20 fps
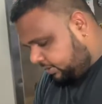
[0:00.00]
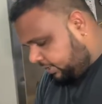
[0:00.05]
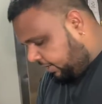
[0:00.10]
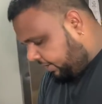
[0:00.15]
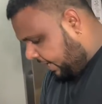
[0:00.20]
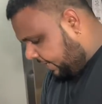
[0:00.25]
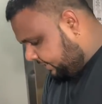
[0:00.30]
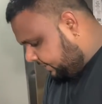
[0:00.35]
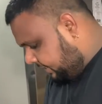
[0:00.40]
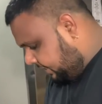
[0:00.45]
your
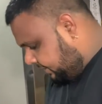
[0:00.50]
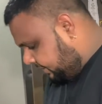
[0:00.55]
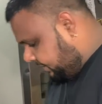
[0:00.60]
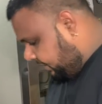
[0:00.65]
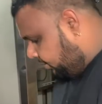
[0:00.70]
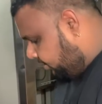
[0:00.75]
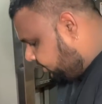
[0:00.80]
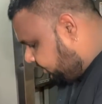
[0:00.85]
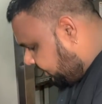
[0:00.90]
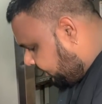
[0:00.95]
grind
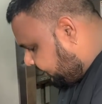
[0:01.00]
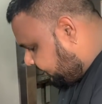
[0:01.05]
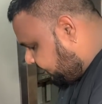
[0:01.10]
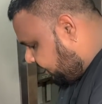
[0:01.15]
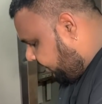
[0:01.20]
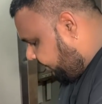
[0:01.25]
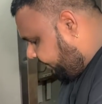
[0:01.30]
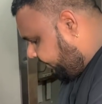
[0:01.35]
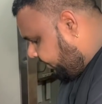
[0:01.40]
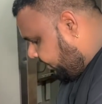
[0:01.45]
season, use other
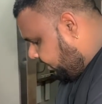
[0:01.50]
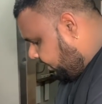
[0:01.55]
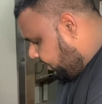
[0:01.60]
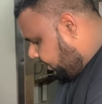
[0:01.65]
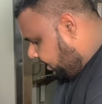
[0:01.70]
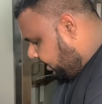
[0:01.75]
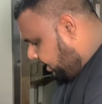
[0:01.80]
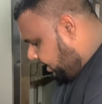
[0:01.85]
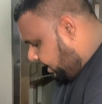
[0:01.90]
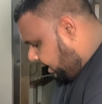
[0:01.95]
stuff,
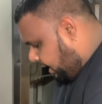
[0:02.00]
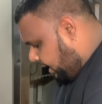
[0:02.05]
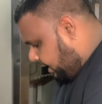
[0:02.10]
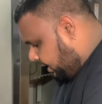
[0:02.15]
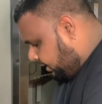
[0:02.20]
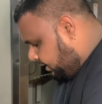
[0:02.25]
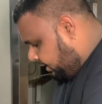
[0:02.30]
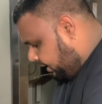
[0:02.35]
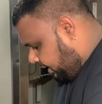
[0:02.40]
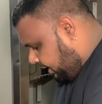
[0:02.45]

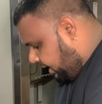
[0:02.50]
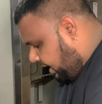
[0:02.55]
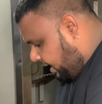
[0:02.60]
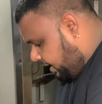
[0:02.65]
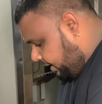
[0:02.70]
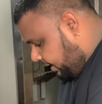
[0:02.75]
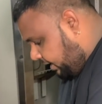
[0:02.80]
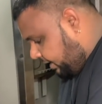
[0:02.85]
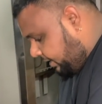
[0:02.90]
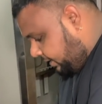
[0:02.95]
and you can
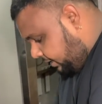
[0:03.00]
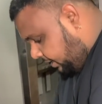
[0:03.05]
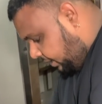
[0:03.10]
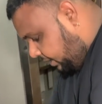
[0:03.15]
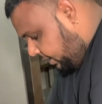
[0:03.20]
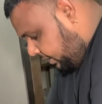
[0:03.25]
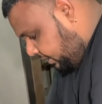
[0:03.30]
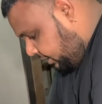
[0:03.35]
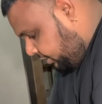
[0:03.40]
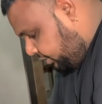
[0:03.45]
have, you could you
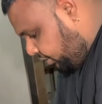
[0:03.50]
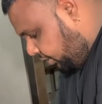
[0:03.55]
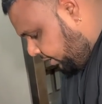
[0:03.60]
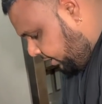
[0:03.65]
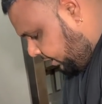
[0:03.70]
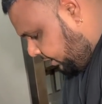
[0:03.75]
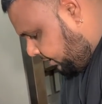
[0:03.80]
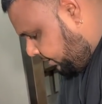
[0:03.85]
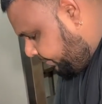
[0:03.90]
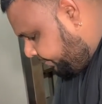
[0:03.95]
could enjoy
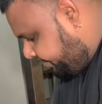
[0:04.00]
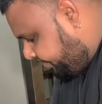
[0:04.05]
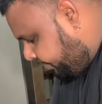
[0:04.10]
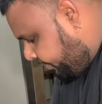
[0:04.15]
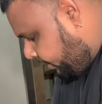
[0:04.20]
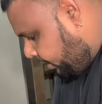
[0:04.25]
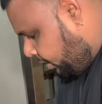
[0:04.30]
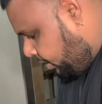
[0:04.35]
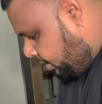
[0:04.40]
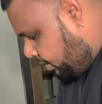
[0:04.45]
it.
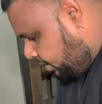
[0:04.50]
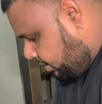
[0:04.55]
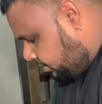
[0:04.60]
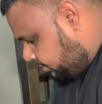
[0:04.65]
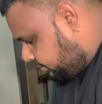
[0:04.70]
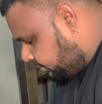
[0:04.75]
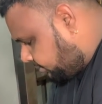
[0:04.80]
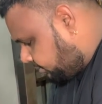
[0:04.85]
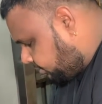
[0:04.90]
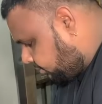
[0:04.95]
Milk
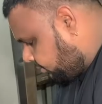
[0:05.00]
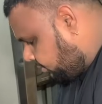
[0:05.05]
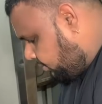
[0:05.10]
is